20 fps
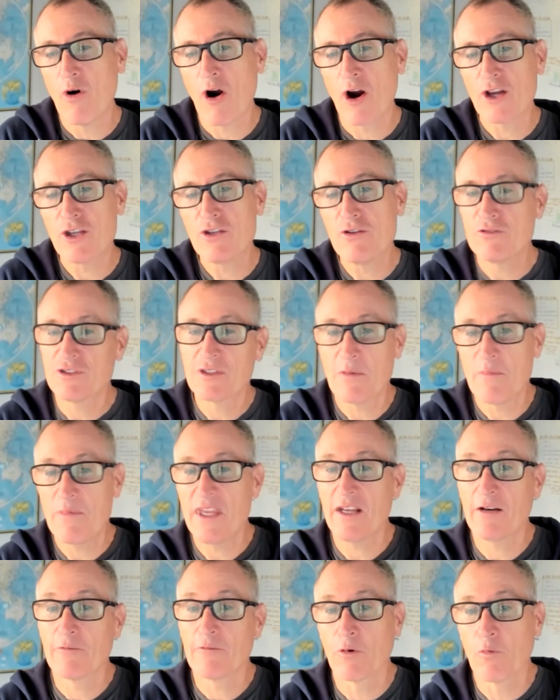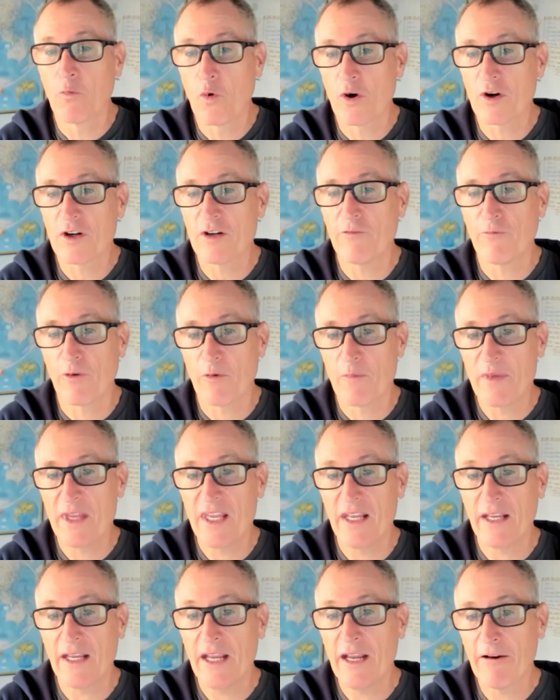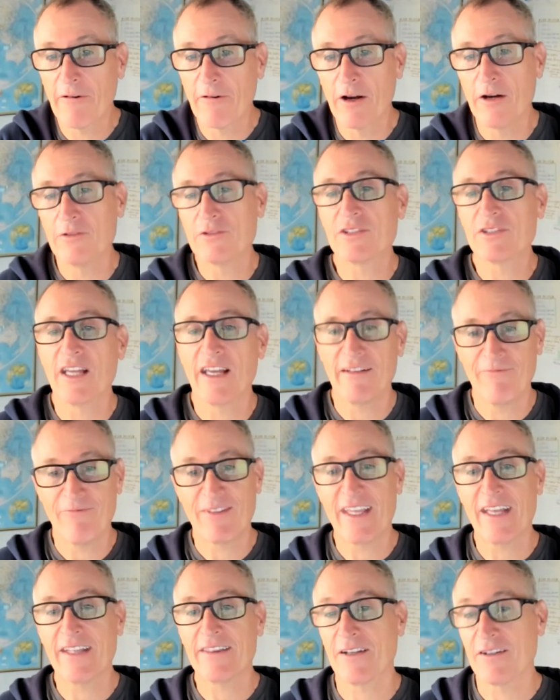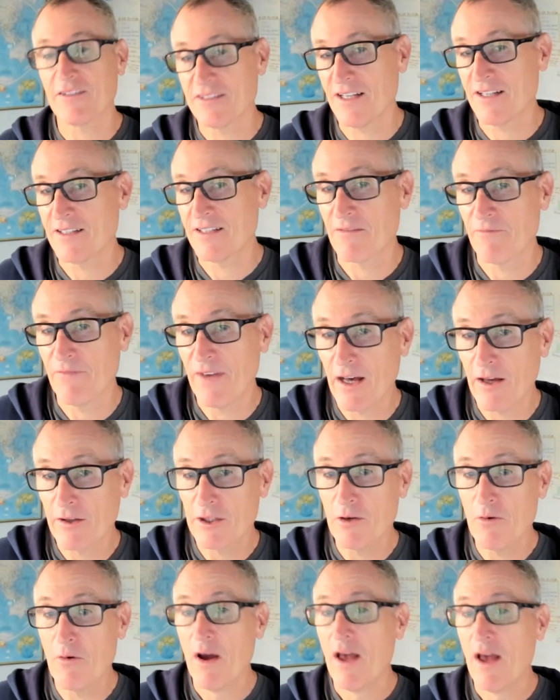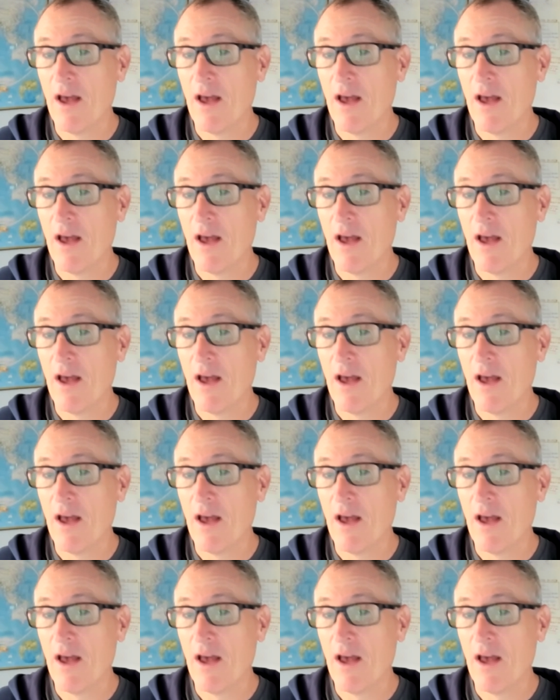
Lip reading: are used to being rewarded for being heroes and get their sense of value